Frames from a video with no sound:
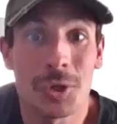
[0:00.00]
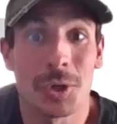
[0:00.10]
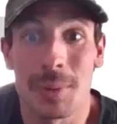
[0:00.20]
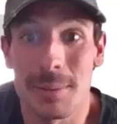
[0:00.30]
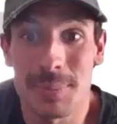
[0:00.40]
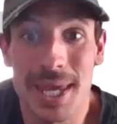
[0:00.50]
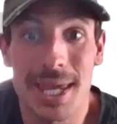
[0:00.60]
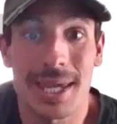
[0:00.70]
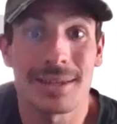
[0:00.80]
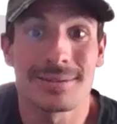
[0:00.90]
or my
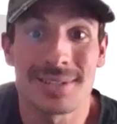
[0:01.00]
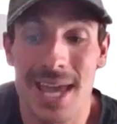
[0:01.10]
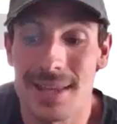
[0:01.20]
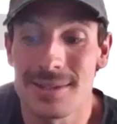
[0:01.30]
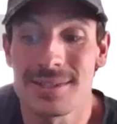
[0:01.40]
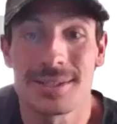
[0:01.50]
bait tends